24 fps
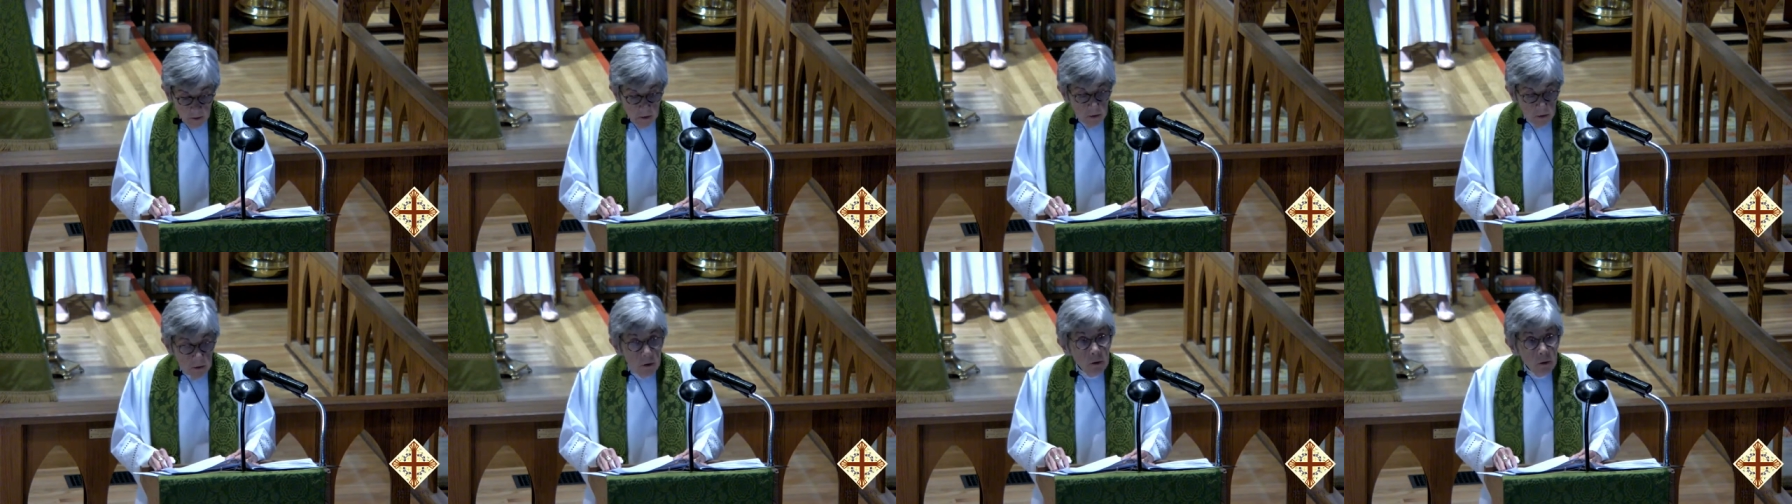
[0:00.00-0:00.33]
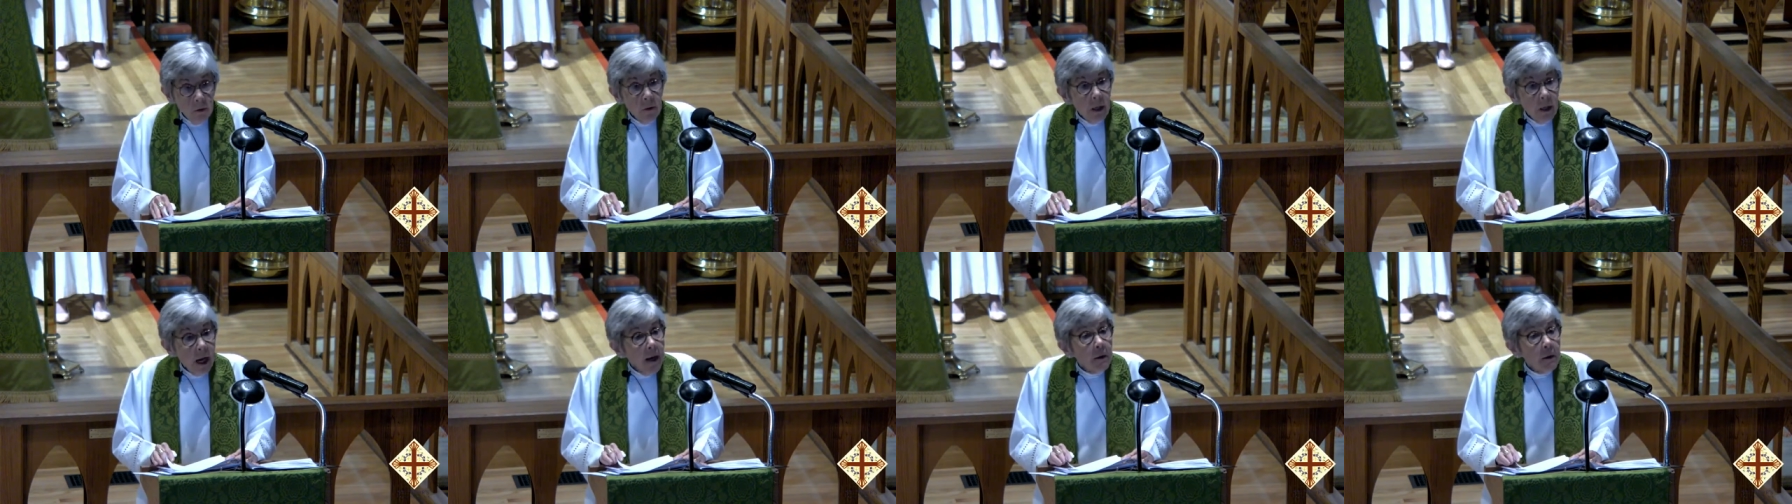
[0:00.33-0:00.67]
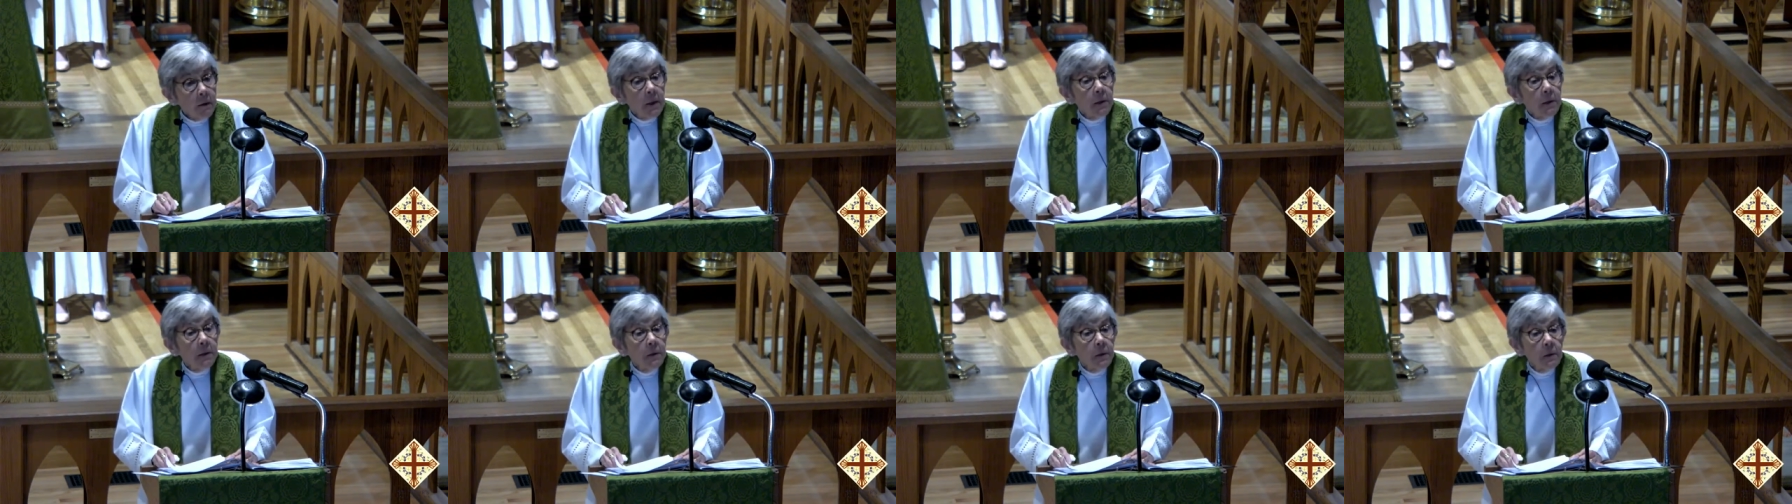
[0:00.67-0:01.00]
You, how
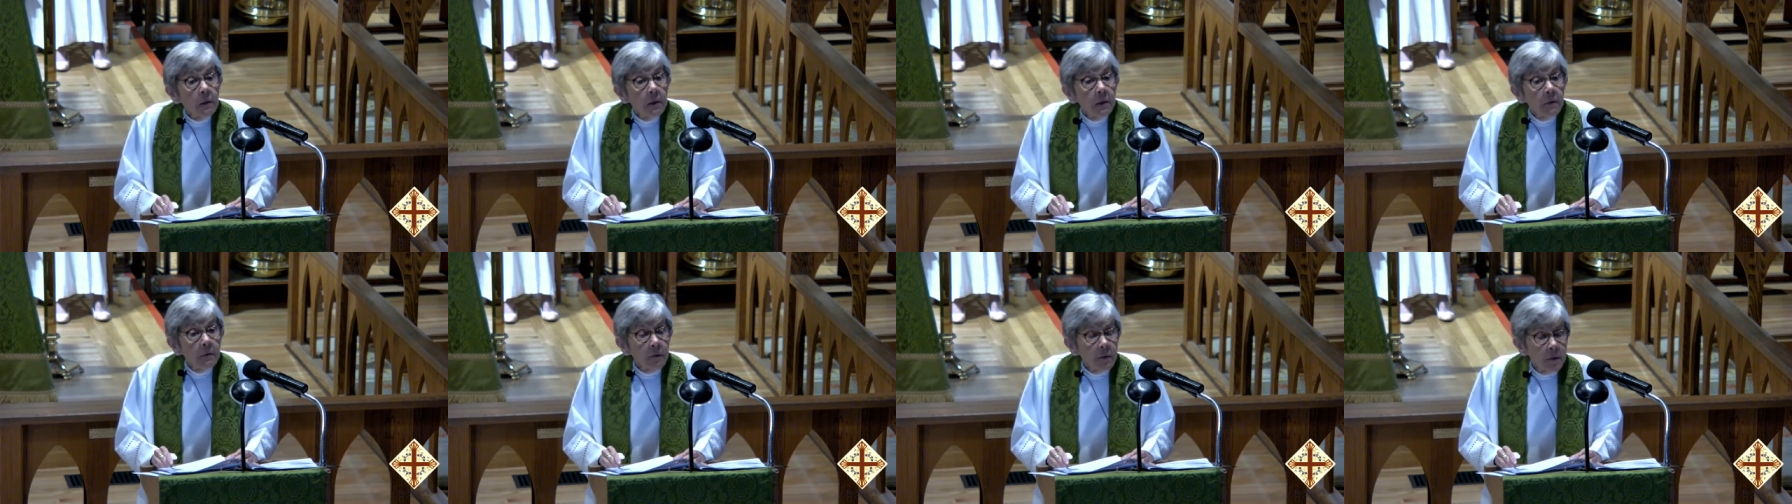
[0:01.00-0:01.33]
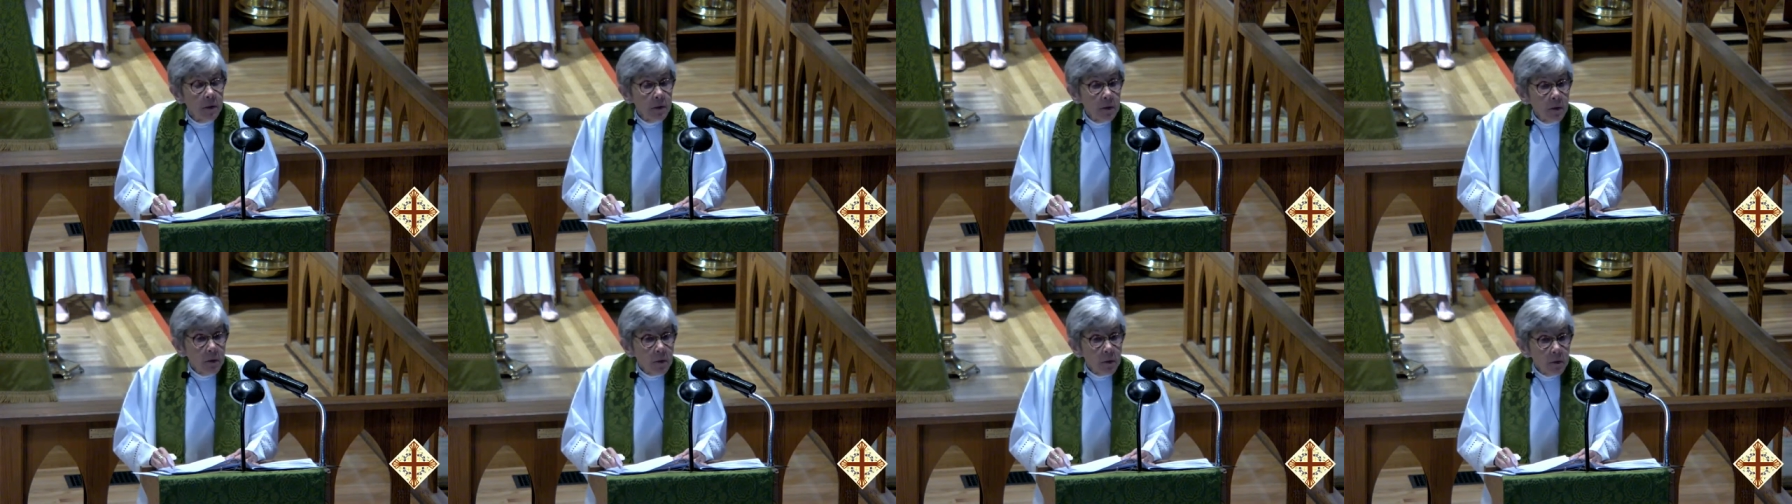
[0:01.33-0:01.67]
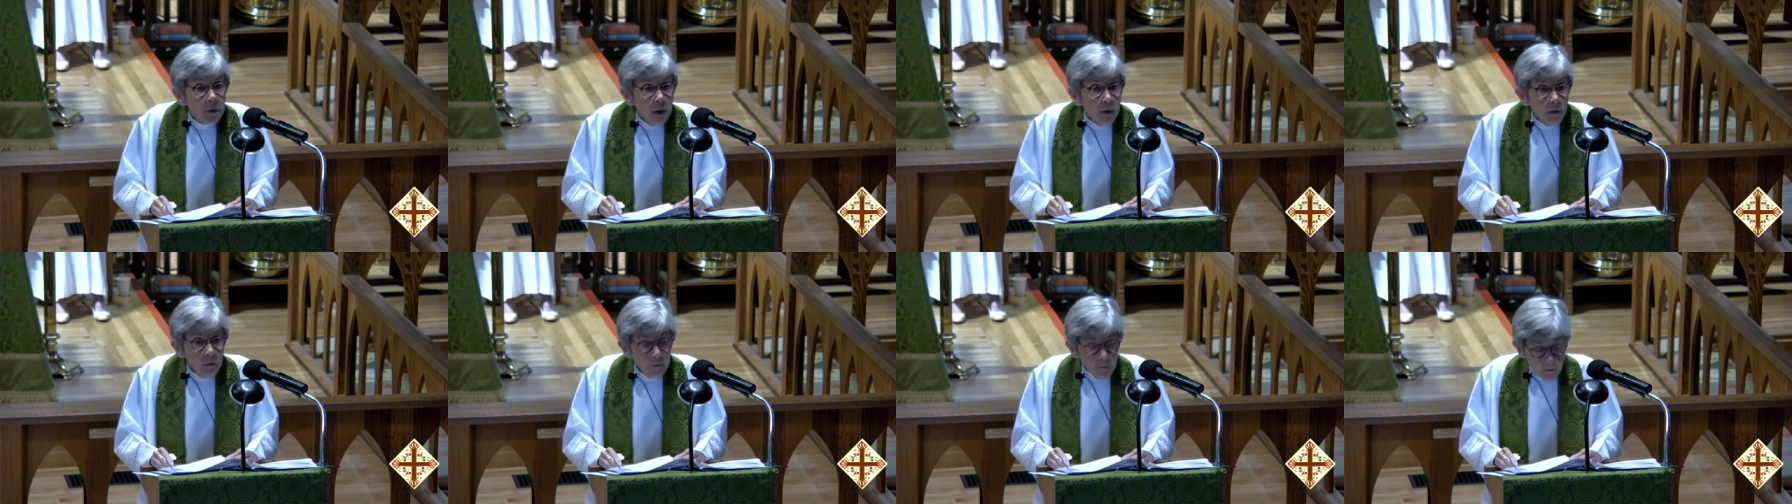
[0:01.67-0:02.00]
can you live with
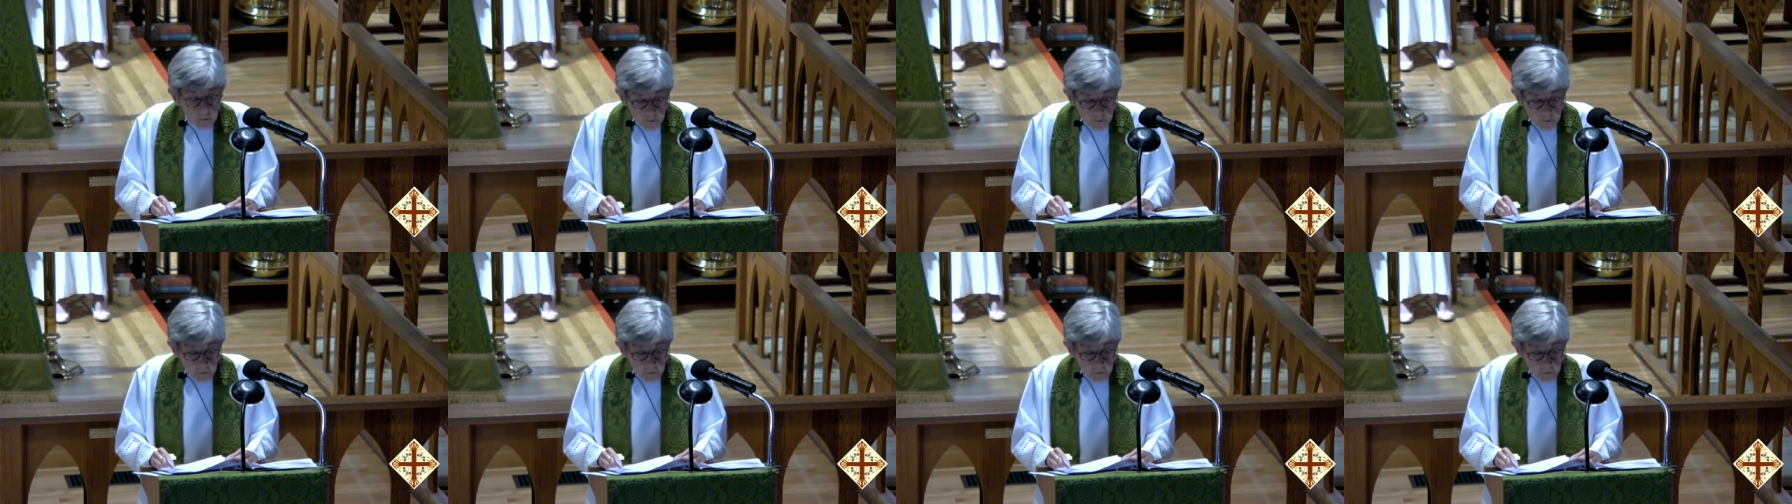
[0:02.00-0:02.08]
yourself?